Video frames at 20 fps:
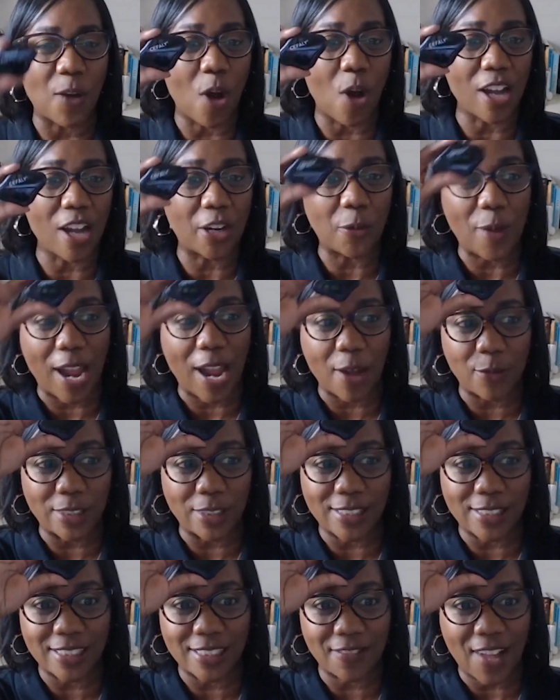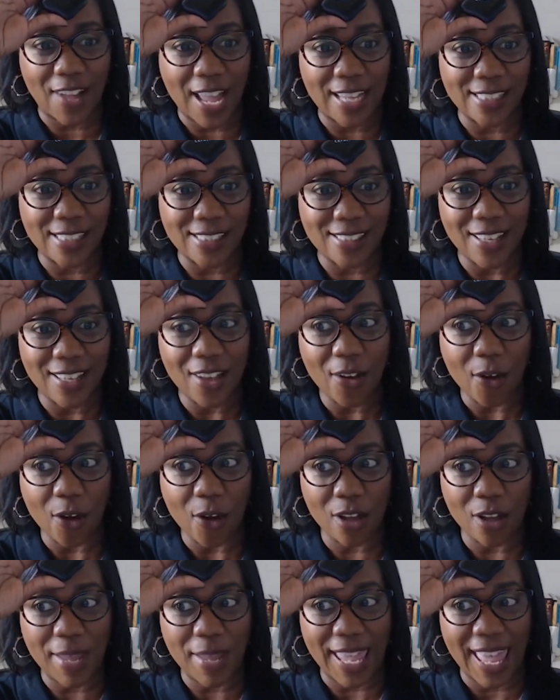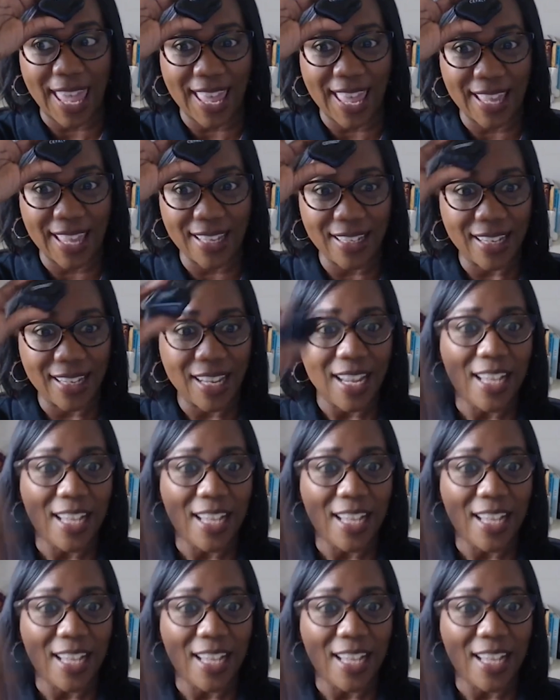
walk around with the device on my head.